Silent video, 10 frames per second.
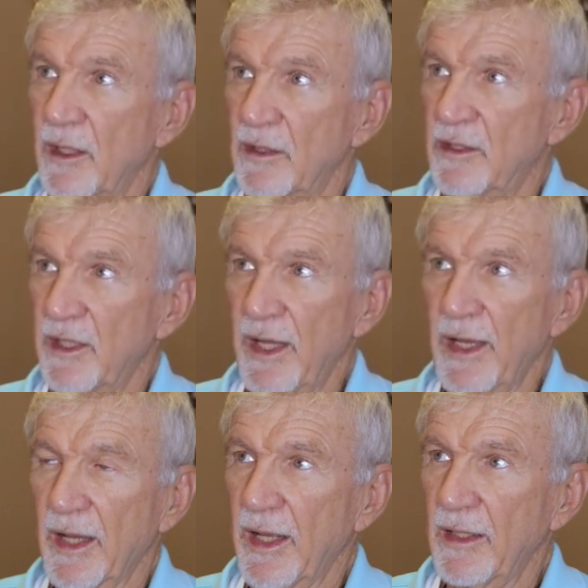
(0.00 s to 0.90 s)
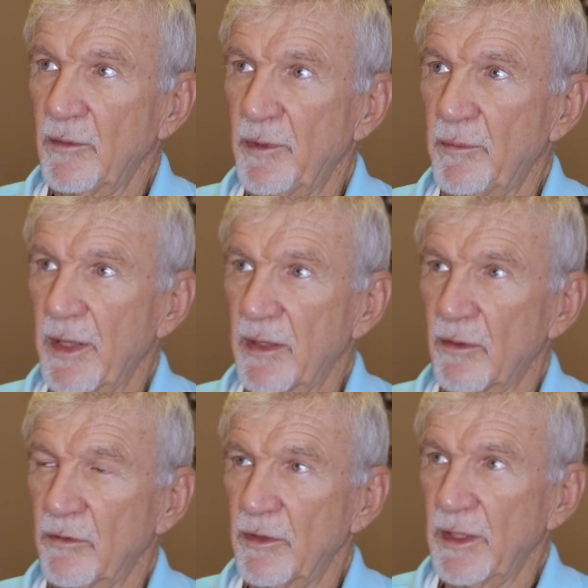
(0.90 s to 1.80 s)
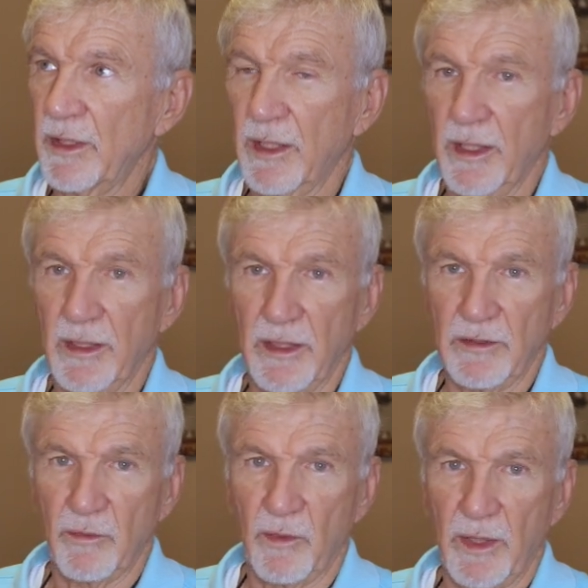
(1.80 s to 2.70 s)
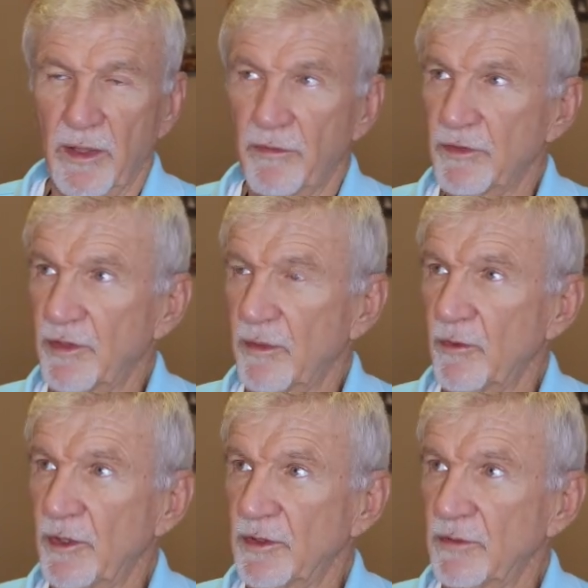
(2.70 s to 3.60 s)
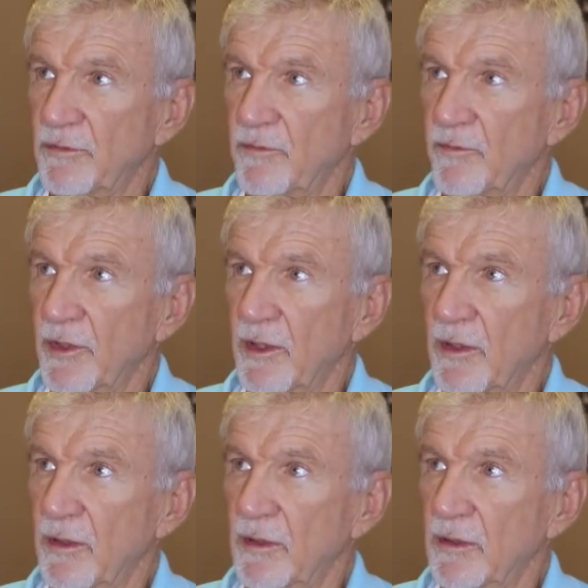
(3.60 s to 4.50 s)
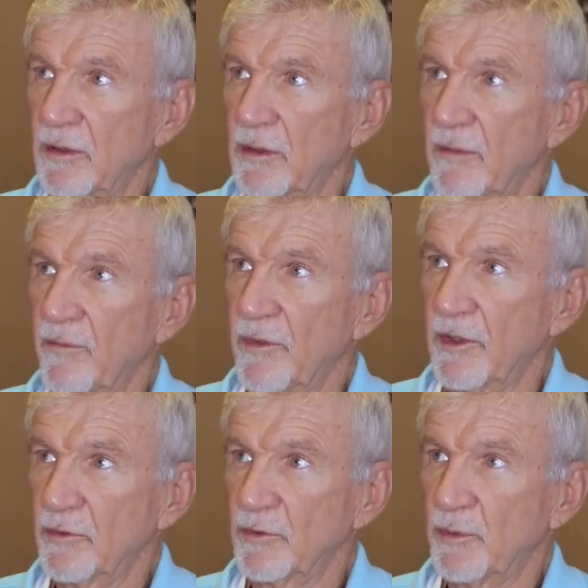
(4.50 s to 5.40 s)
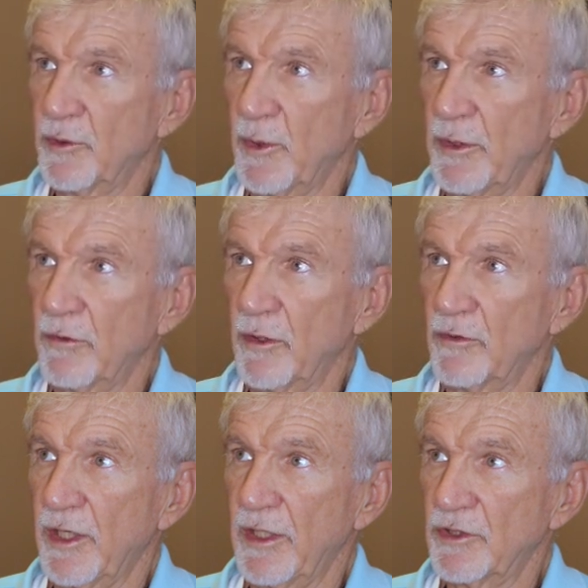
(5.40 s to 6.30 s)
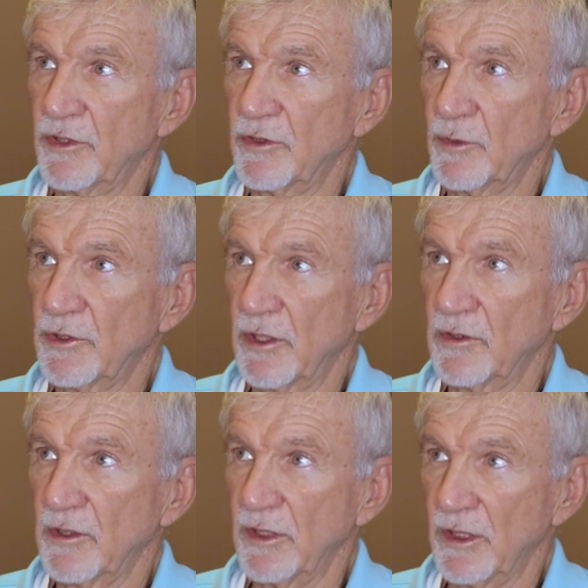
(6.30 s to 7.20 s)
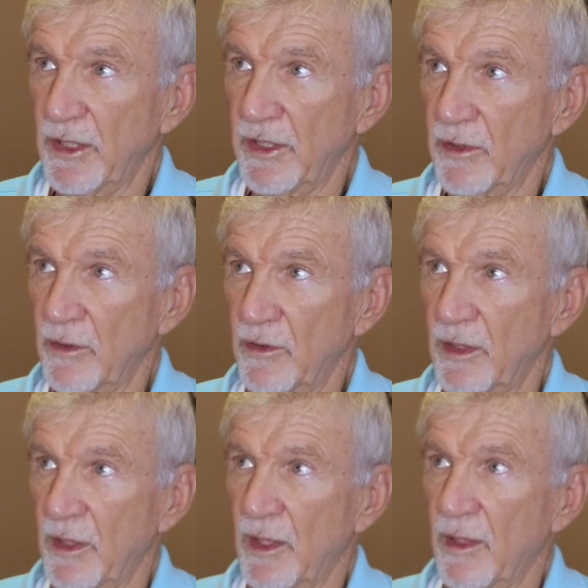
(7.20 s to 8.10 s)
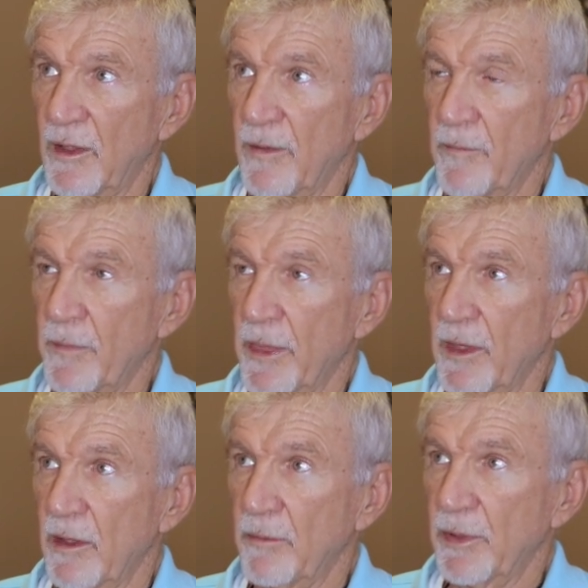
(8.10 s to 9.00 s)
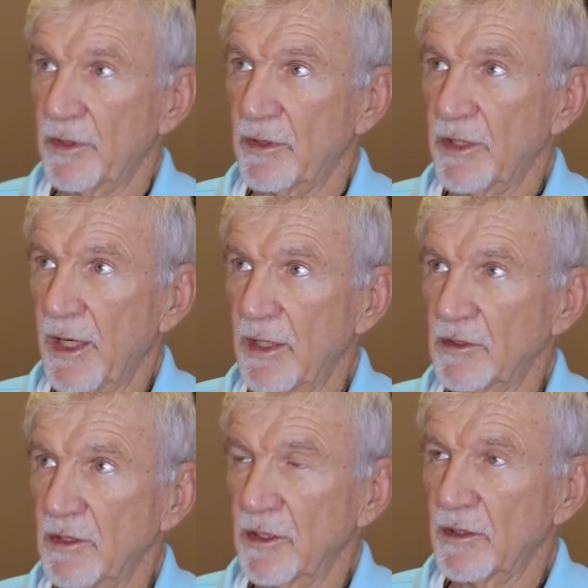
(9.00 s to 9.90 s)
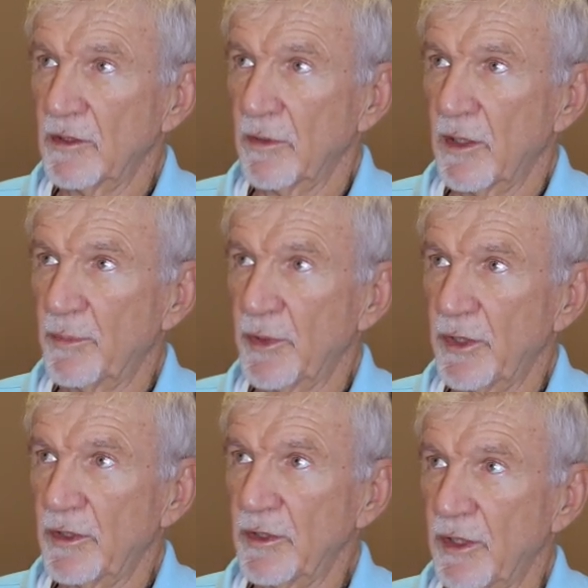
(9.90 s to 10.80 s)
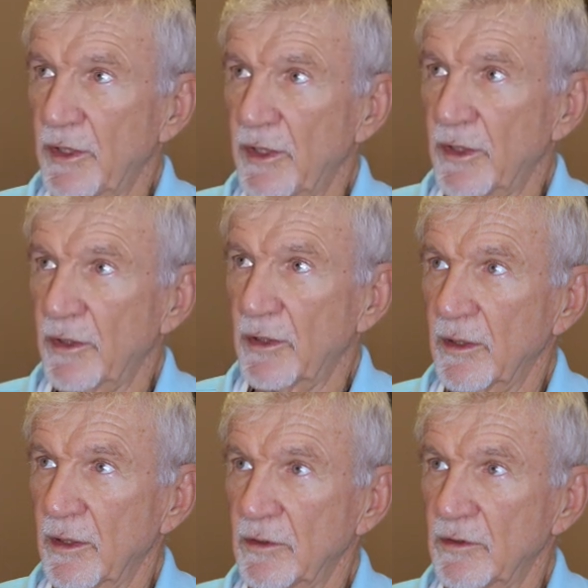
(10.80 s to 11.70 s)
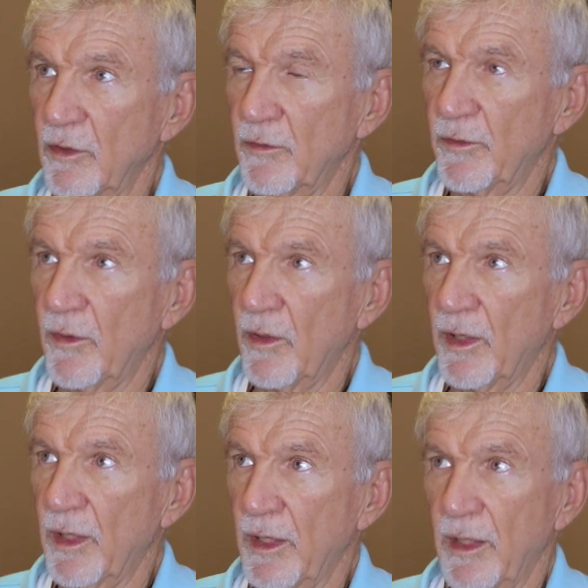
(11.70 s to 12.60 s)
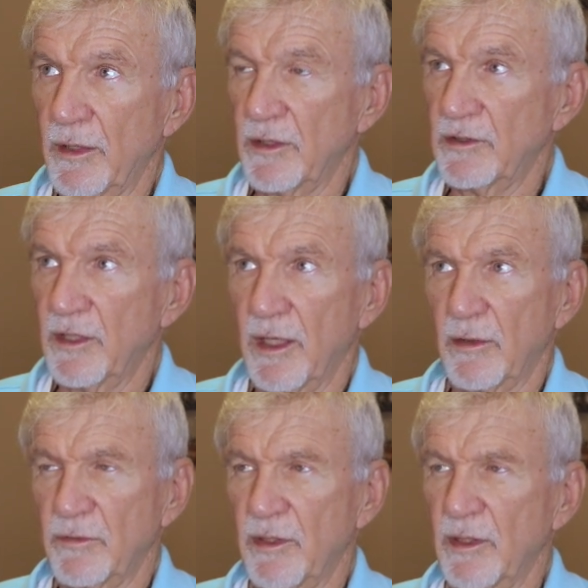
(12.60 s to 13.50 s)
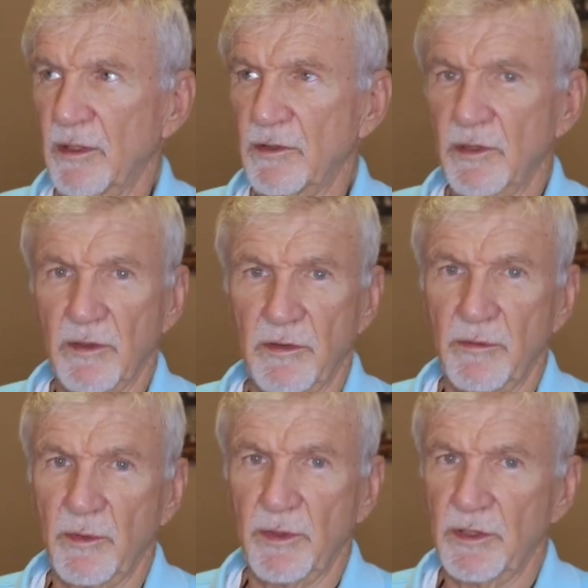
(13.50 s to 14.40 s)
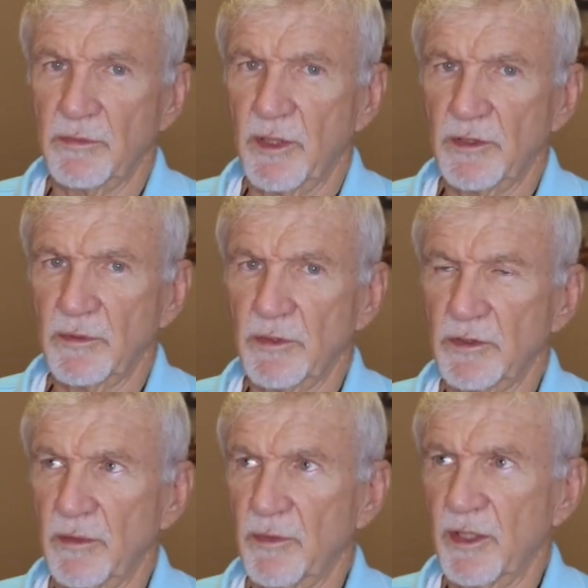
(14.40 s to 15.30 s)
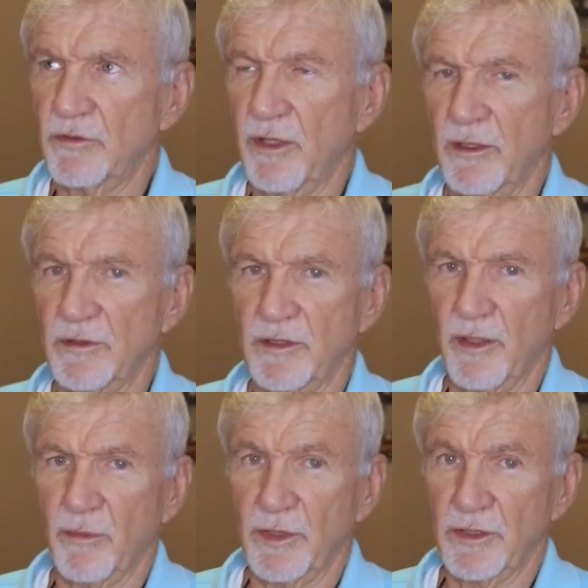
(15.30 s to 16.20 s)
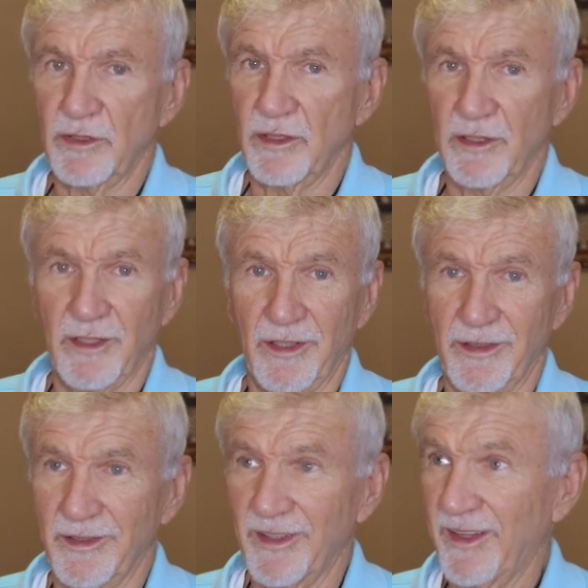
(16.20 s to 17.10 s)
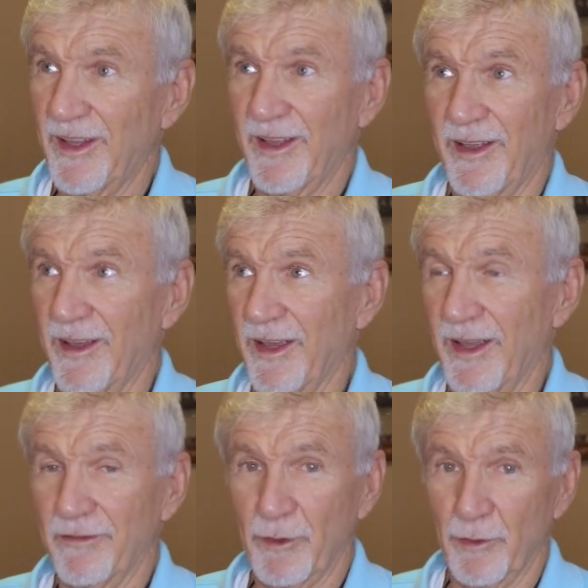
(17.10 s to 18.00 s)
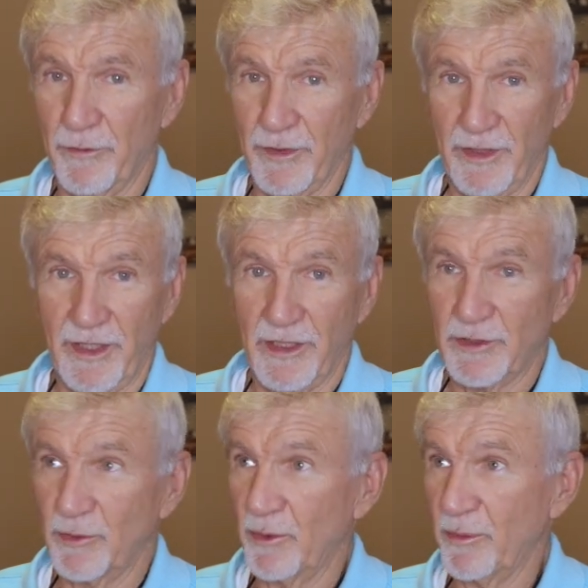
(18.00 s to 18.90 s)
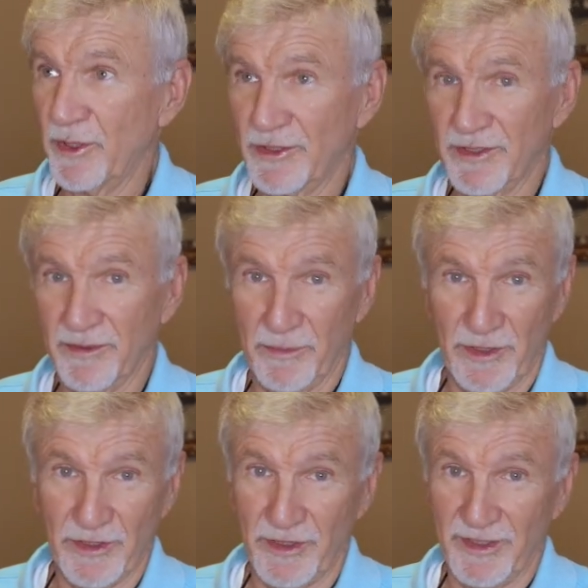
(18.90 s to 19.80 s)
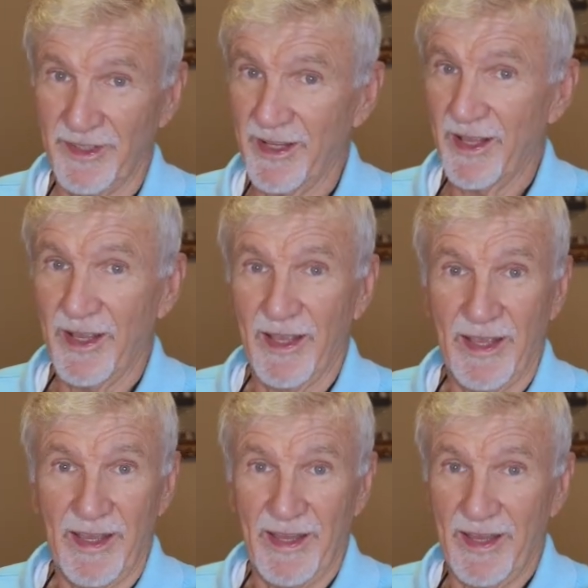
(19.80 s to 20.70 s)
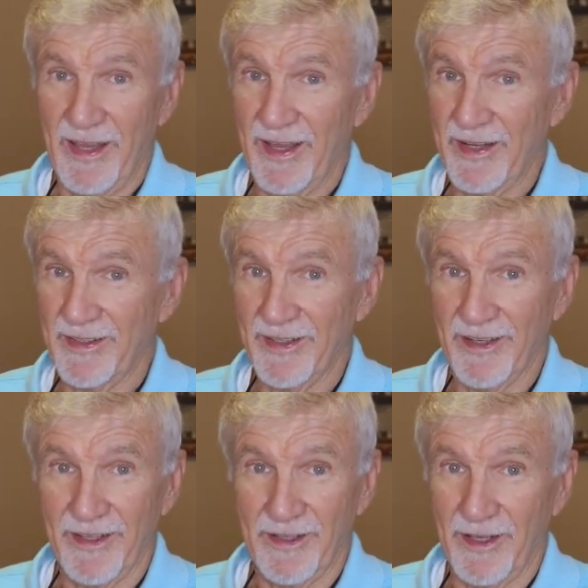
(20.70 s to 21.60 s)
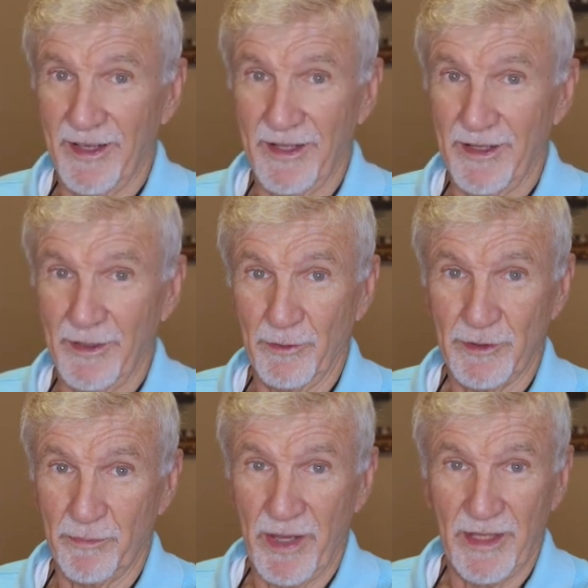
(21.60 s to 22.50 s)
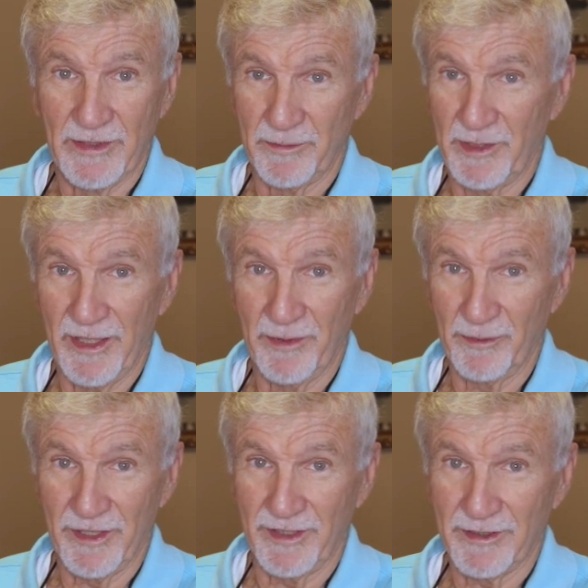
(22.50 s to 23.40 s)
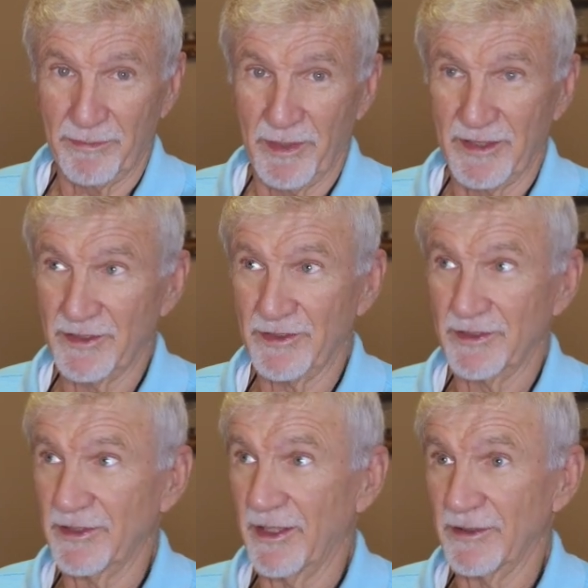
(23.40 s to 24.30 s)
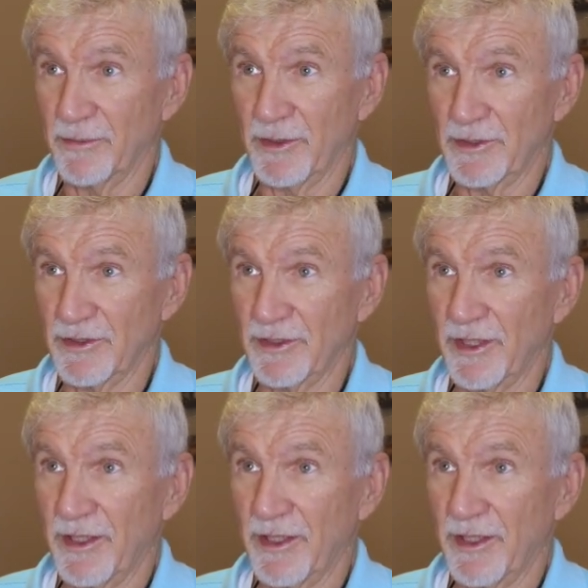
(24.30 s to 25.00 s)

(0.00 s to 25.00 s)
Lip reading: Today I got a little bit better reading. I got less wear for some reason. This was between rotations, which I was a little late on. But the tire's looking pretty good here so far, and as I said, I was very conservative with these measurements. I'm not trying to sell Michelin or nothing. I have no affiliation with Michelin, and they don't sponsor me. I don't take sponsors, as I mentioned